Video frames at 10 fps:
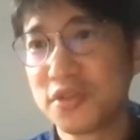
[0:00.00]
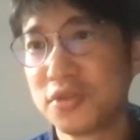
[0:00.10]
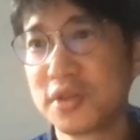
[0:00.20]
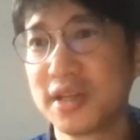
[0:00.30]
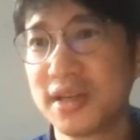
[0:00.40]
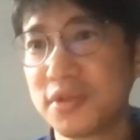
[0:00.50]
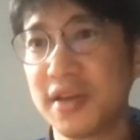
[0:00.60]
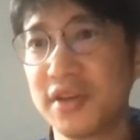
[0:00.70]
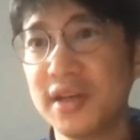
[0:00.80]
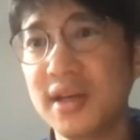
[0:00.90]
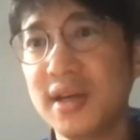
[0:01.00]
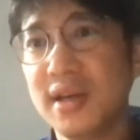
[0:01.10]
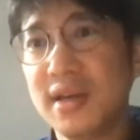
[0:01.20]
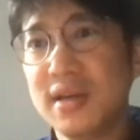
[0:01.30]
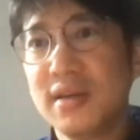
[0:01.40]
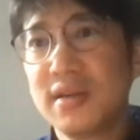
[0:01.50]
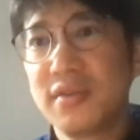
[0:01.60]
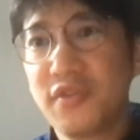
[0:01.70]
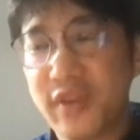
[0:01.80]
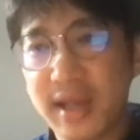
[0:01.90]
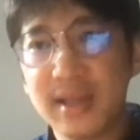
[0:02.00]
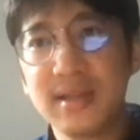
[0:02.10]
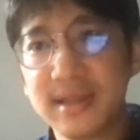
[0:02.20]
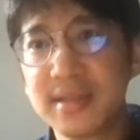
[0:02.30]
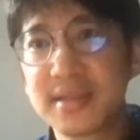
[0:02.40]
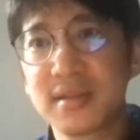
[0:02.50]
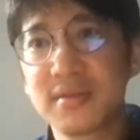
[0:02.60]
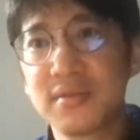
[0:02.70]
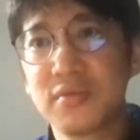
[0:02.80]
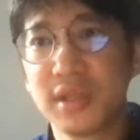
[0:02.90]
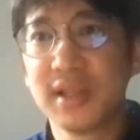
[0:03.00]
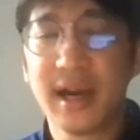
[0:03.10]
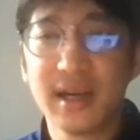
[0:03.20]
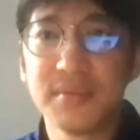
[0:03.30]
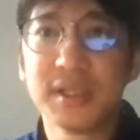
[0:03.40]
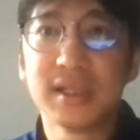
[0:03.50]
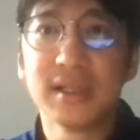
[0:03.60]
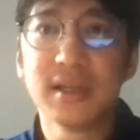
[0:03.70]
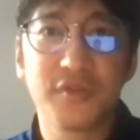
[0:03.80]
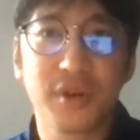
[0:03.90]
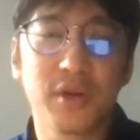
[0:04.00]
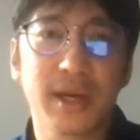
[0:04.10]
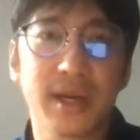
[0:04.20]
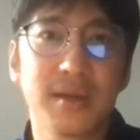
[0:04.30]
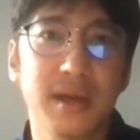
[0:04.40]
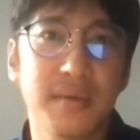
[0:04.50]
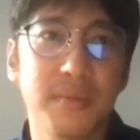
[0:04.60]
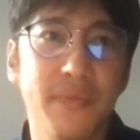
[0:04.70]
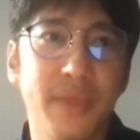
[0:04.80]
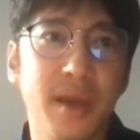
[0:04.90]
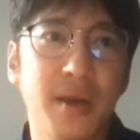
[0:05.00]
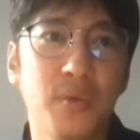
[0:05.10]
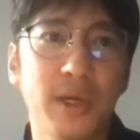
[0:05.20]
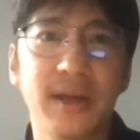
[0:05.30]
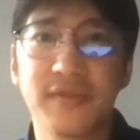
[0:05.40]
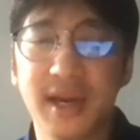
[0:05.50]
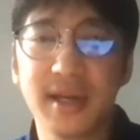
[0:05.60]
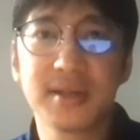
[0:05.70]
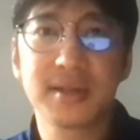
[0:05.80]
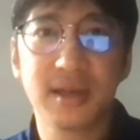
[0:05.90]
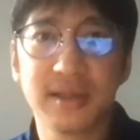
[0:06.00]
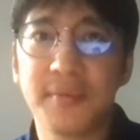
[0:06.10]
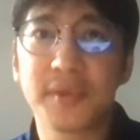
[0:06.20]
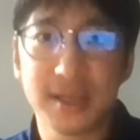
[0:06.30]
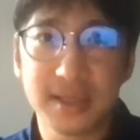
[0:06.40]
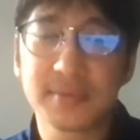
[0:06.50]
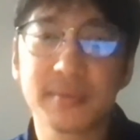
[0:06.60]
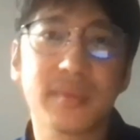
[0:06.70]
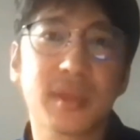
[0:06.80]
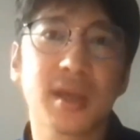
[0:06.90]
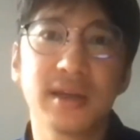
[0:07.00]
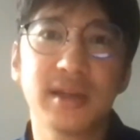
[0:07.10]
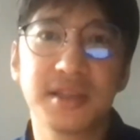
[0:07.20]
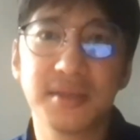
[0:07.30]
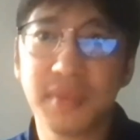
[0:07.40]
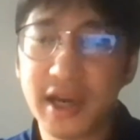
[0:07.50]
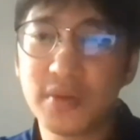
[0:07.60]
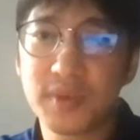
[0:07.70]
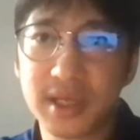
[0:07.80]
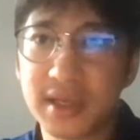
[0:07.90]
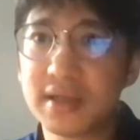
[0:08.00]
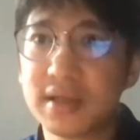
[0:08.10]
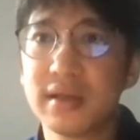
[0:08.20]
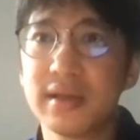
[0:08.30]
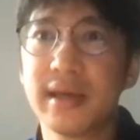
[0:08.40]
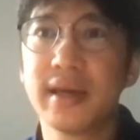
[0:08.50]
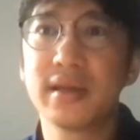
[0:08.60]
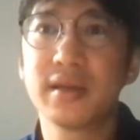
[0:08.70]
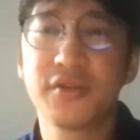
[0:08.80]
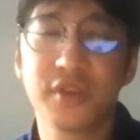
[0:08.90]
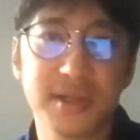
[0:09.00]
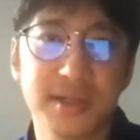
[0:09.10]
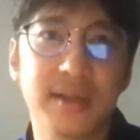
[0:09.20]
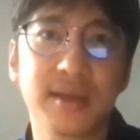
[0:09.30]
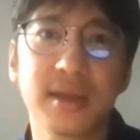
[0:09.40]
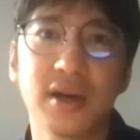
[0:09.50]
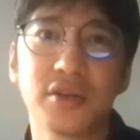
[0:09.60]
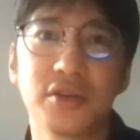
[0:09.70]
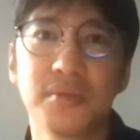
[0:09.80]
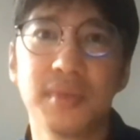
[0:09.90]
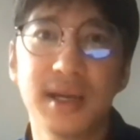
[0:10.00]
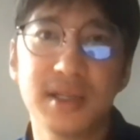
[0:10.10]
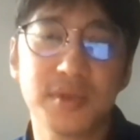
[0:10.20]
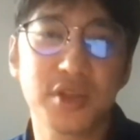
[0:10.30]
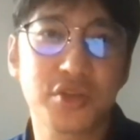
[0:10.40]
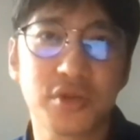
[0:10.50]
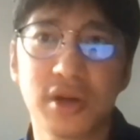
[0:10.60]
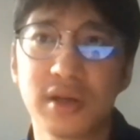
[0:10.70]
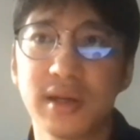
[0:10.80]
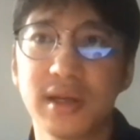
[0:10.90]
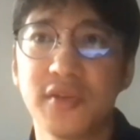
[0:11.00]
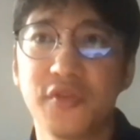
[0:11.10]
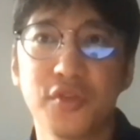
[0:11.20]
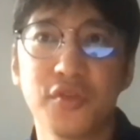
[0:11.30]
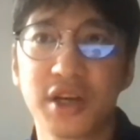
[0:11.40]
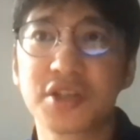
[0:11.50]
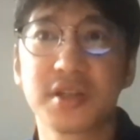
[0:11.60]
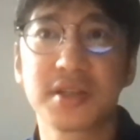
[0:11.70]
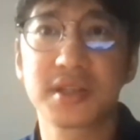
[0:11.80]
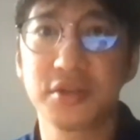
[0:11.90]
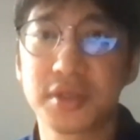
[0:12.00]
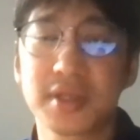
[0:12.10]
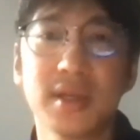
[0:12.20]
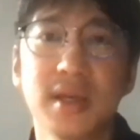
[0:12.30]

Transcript: You Google them, they have a fairly decent, reliable framework. And what I've done is adapted it. It is, in my opinion, that if you're starting out, you must be strong in a few functional skills.